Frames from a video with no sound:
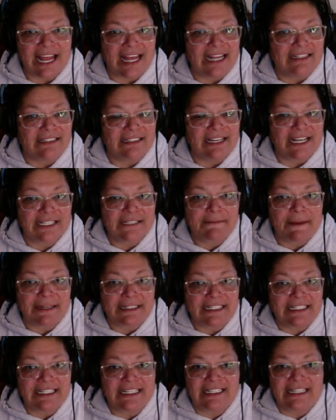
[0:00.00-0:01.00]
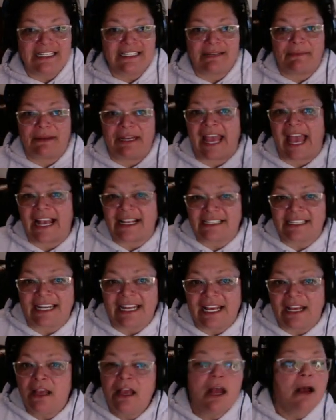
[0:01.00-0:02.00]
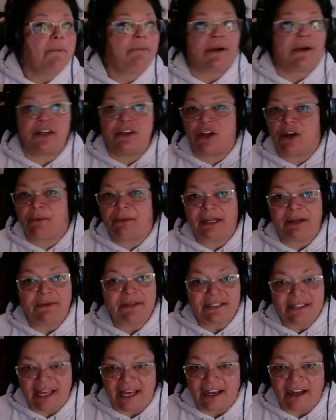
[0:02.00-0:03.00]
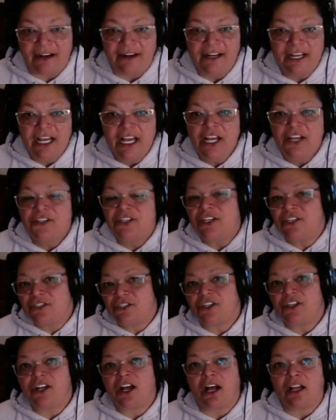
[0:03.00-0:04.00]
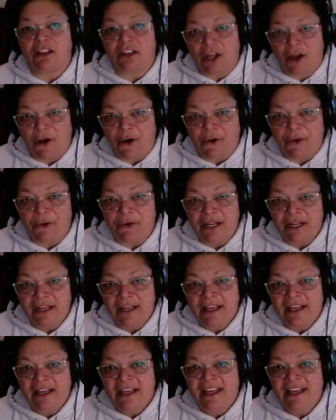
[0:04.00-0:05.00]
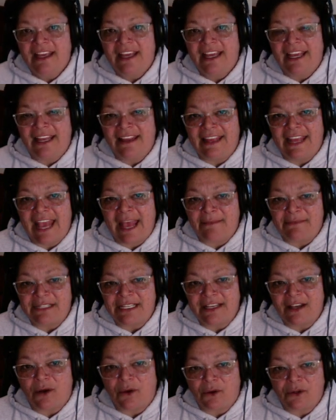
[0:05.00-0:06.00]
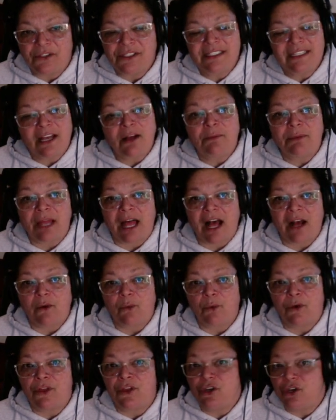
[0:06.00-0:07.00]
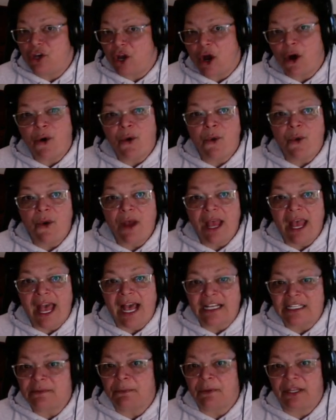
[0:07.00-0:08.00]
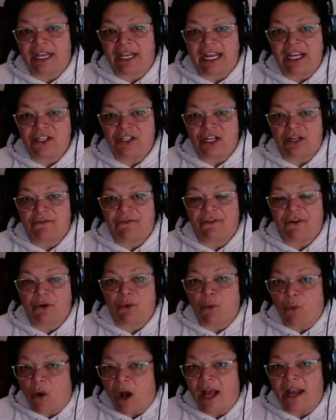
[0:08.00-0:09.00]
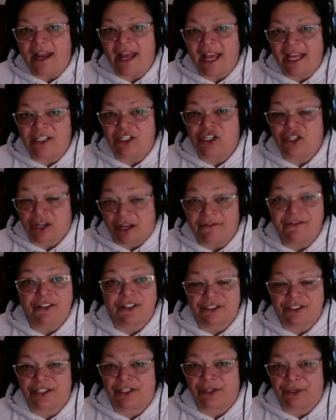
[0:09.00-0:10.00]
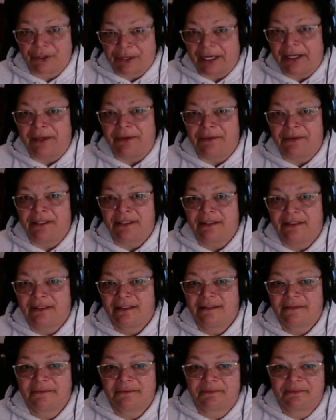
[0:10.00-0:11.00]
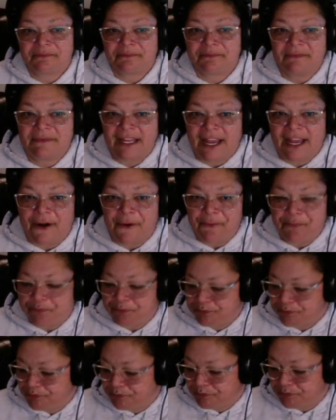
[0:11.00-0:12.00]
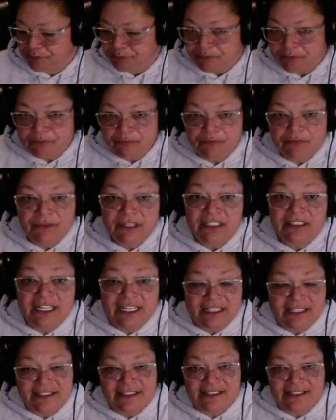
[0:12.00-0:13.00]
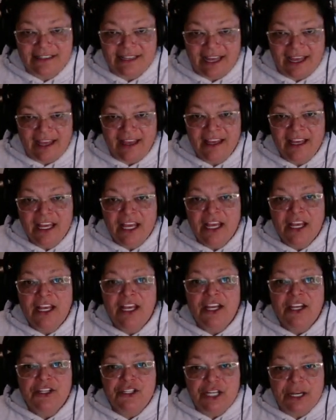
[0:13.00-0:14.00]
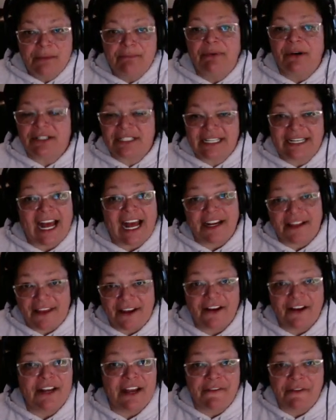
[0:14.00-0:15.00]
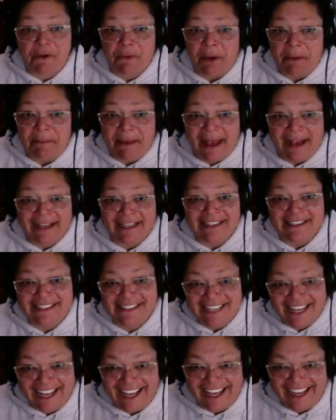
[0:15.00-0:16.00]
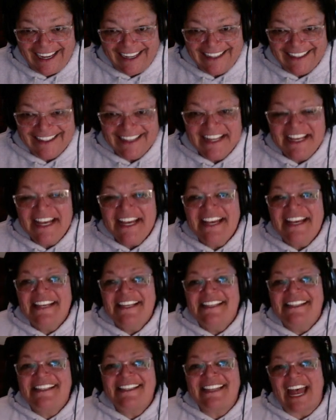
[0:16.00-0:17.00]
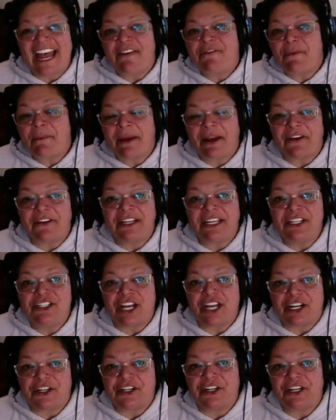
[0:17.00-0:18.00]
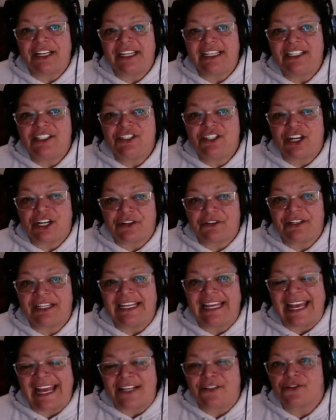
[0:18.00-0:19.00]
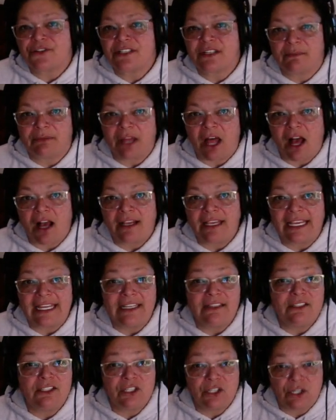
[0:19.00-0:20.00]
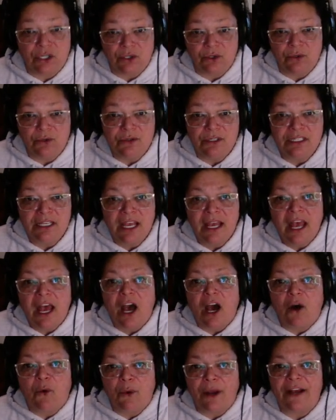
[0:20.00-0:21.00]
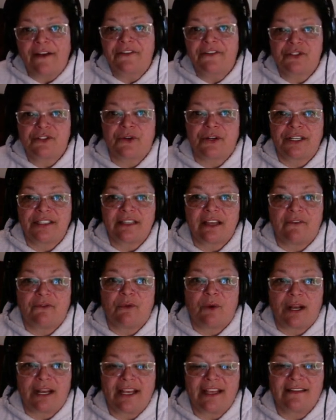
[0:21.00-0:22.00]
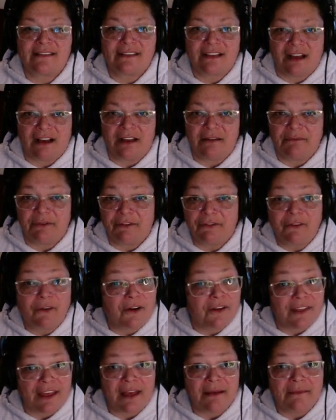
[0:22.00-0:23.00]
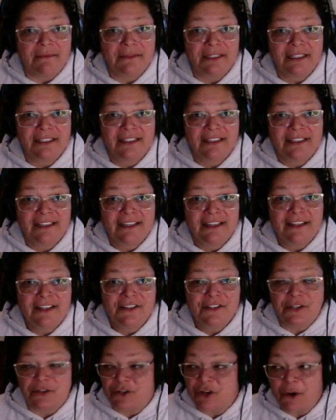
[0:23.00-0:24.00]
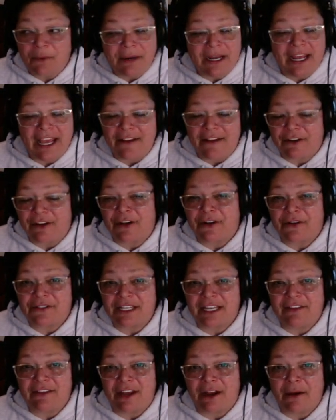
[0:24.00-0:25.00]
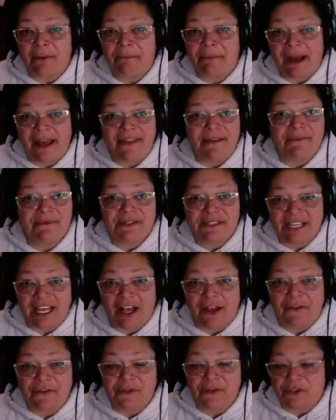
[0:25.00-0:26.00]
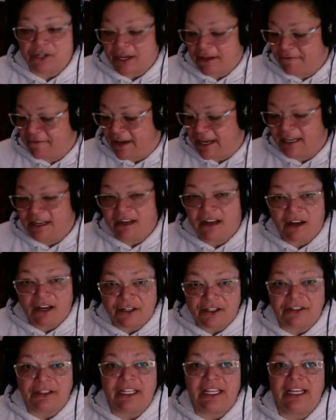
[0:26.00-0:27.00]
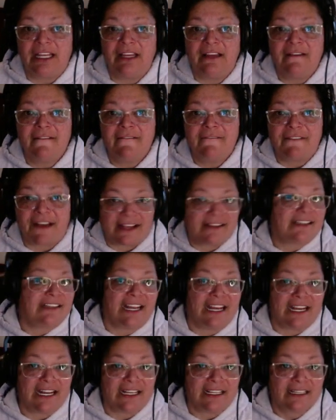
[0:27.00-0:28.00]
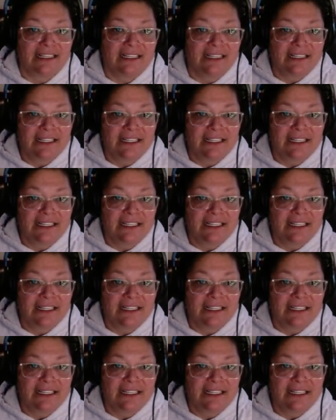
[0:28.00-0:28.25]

and expecting to see somebody exiting, but nobody was there. She stood alone in the empty old cell block with no explanation for what had shoved her to the ground. Now, needless to say, she booked it out of there and never went back inside. Staff apparently generally generally enters the block in twos, aware of stories of what has gone before them. So nobody ever goes in there by themselves, which I find utterly fascinating.